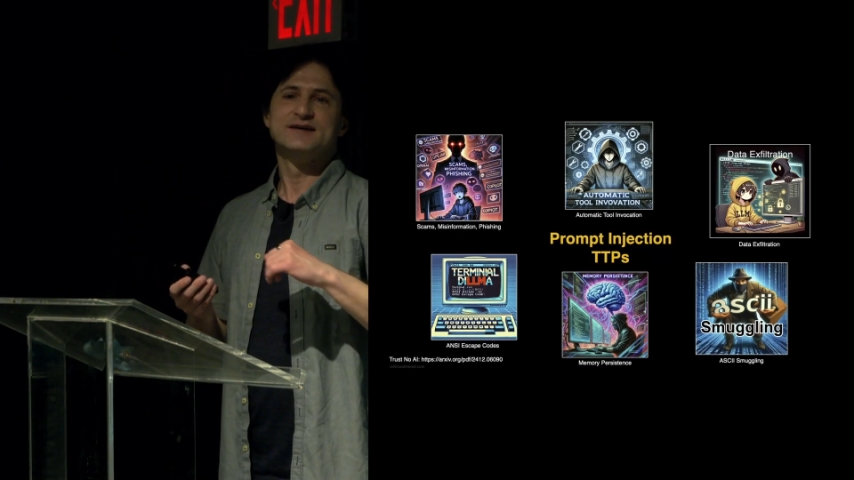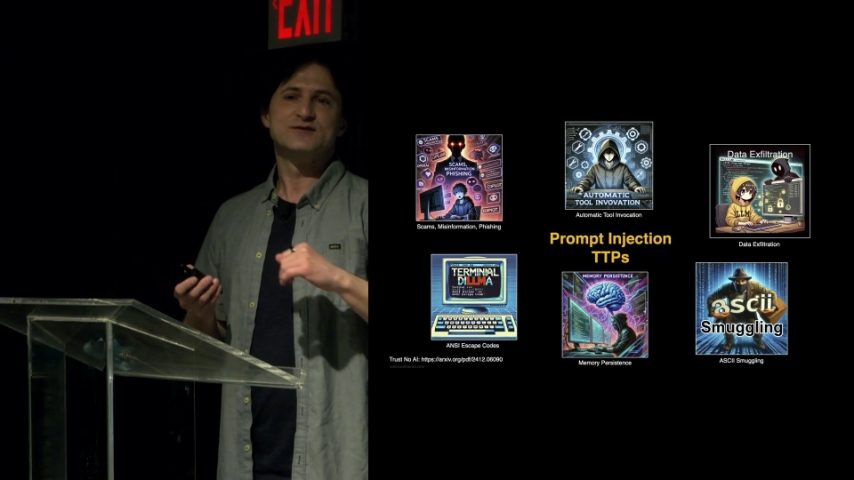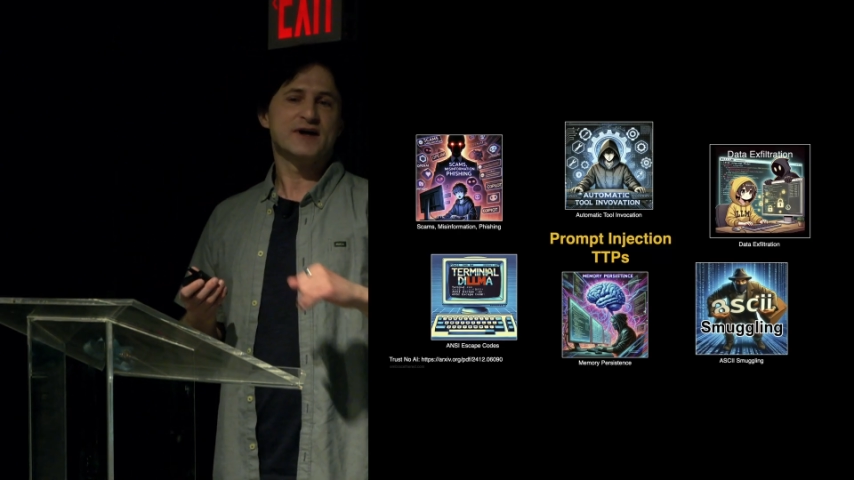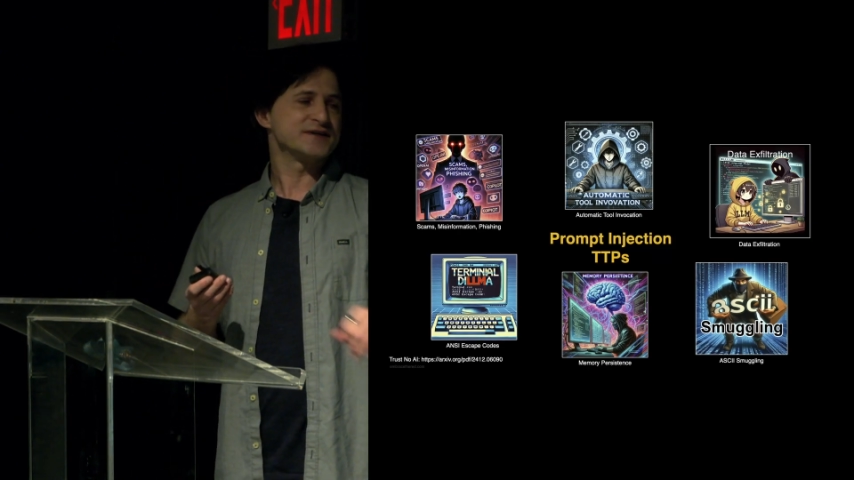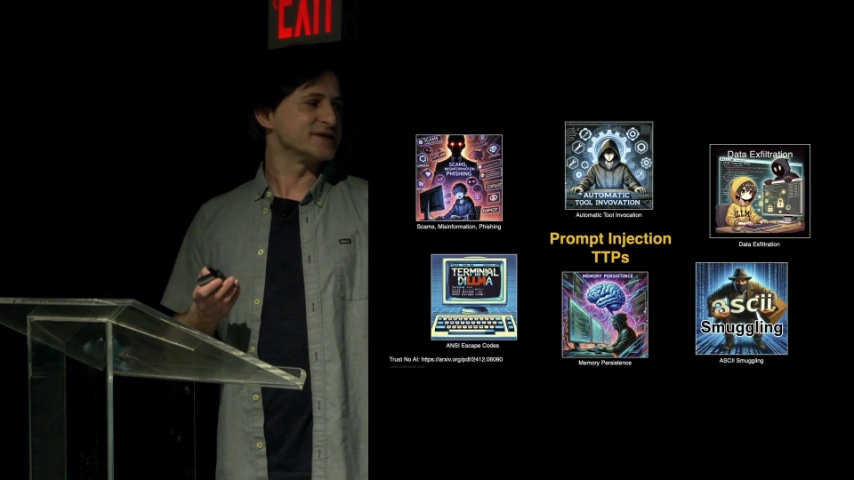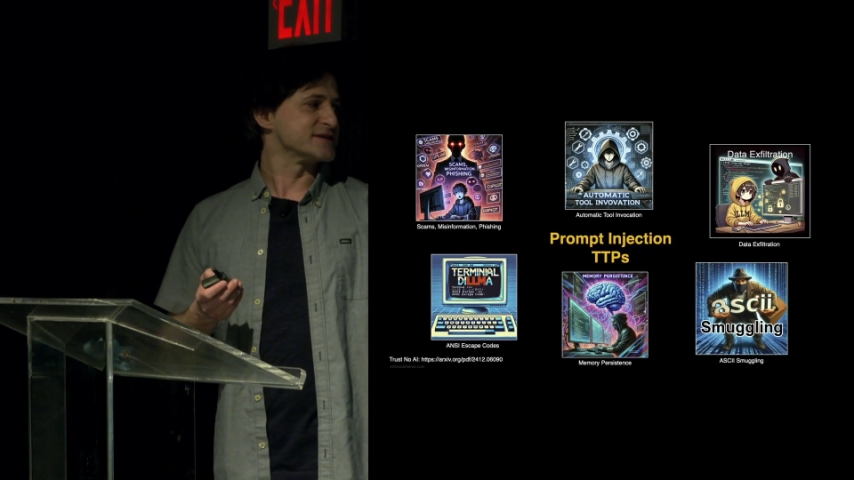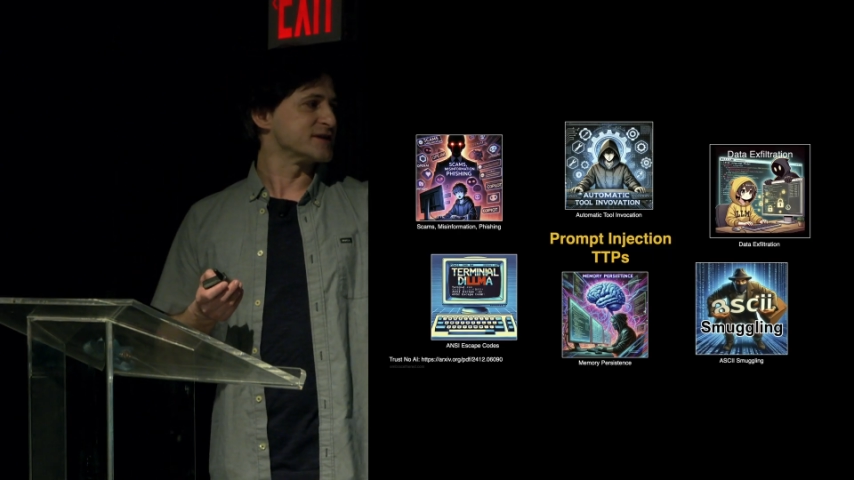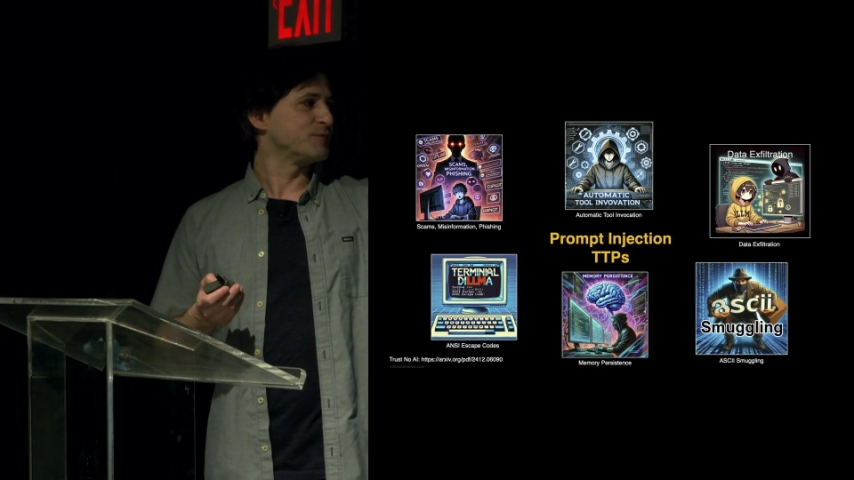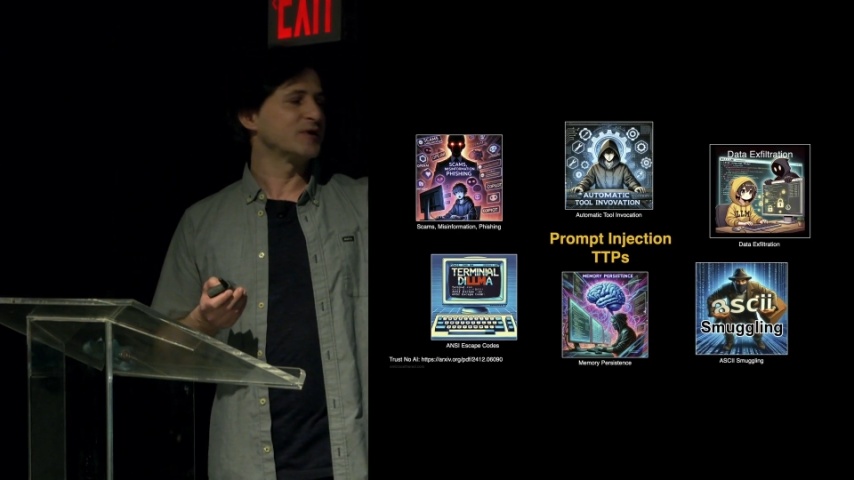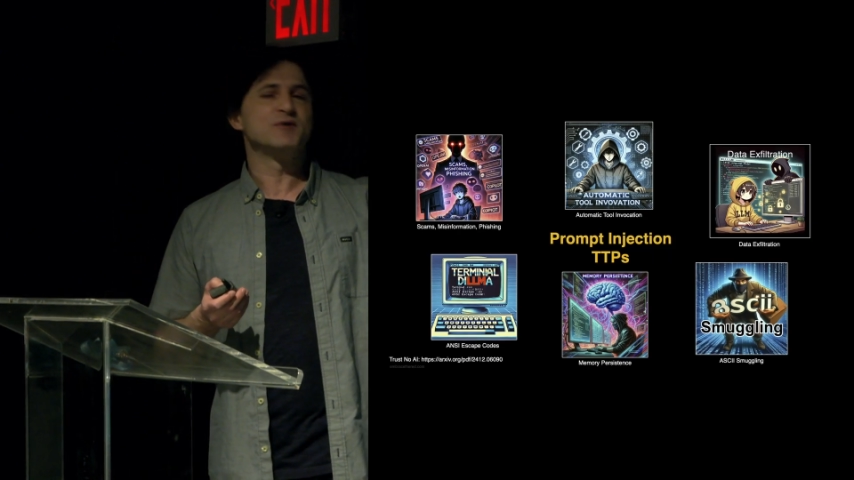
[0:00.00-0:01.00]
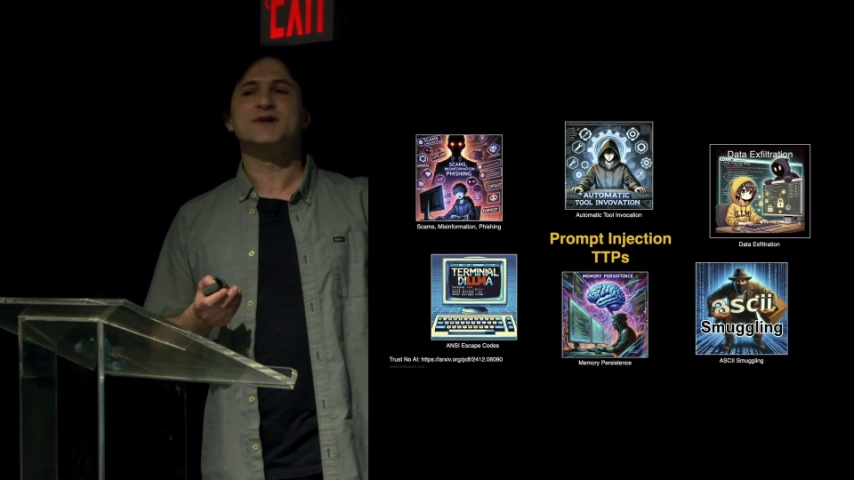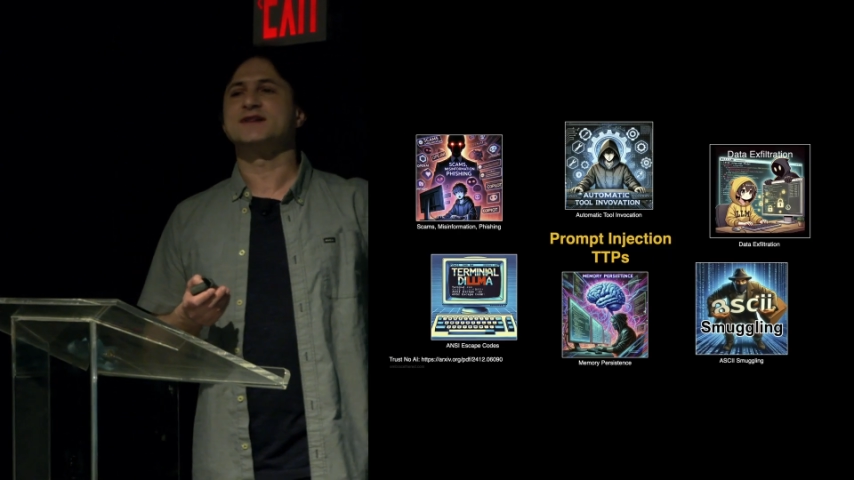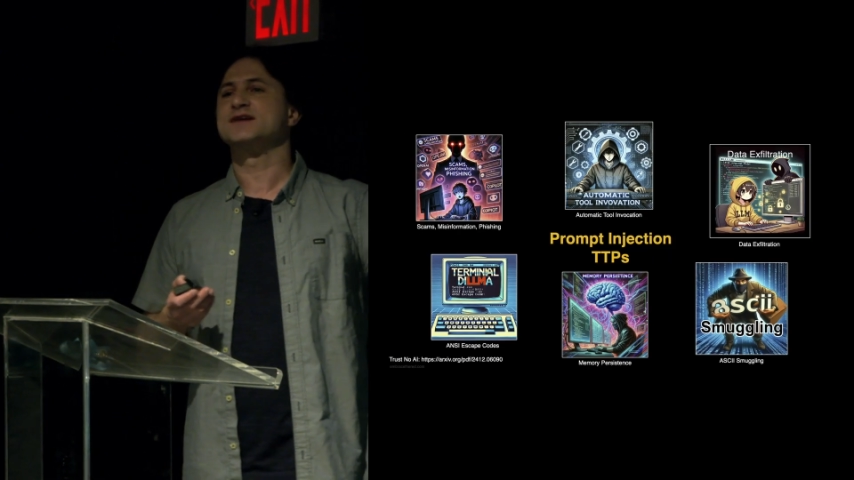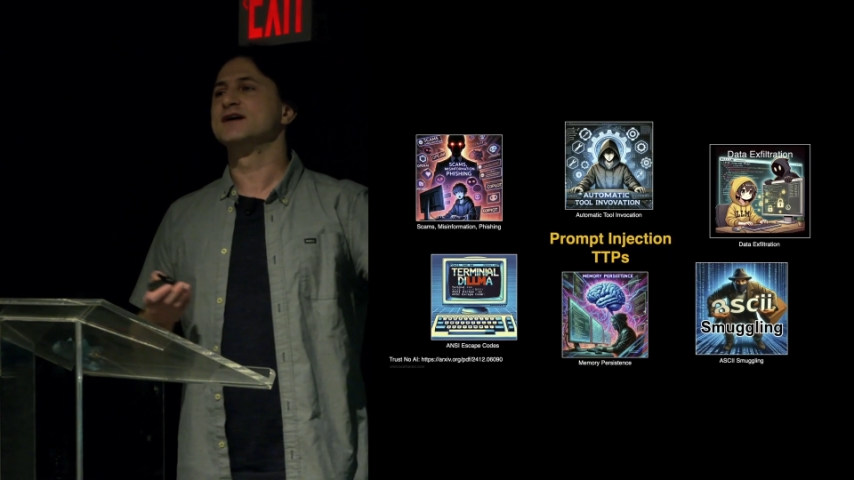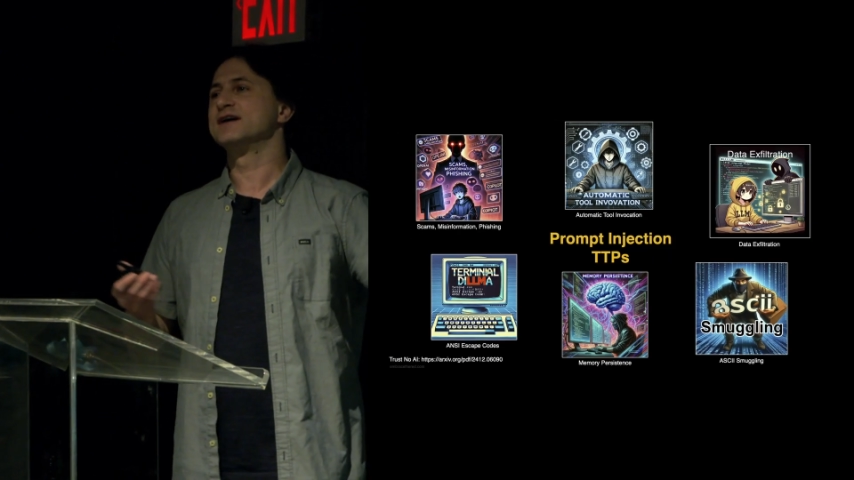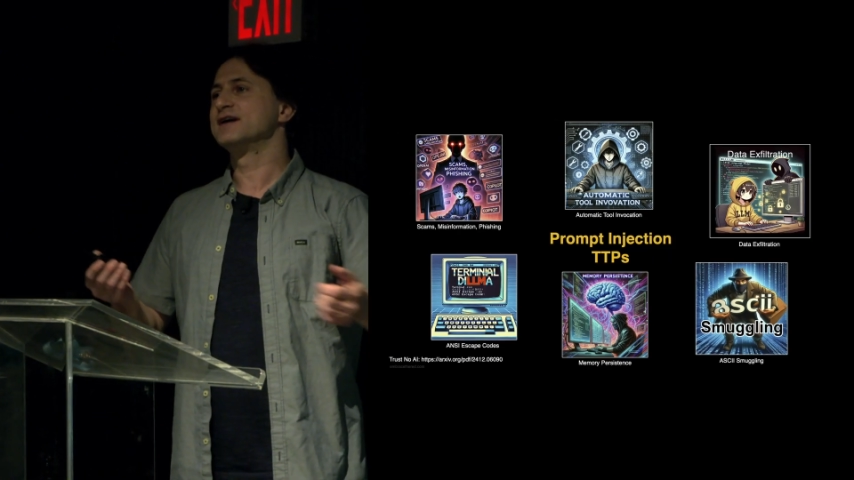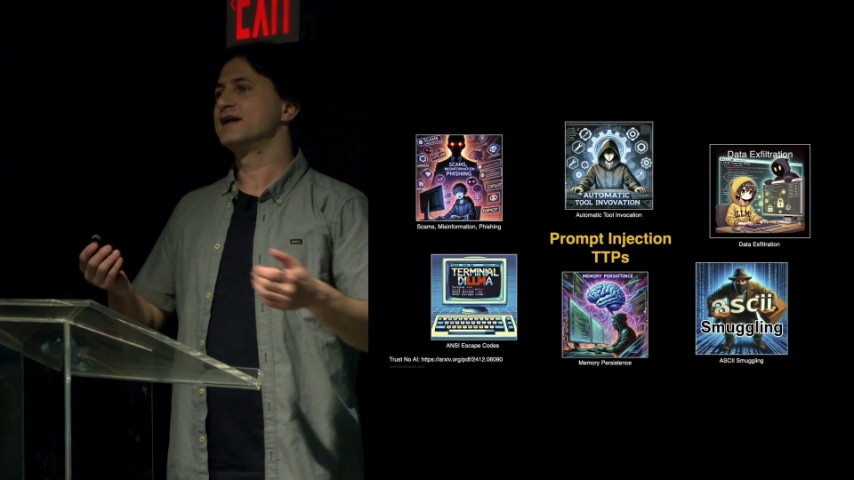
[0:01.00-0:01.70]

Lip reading: you're actually susceptible that the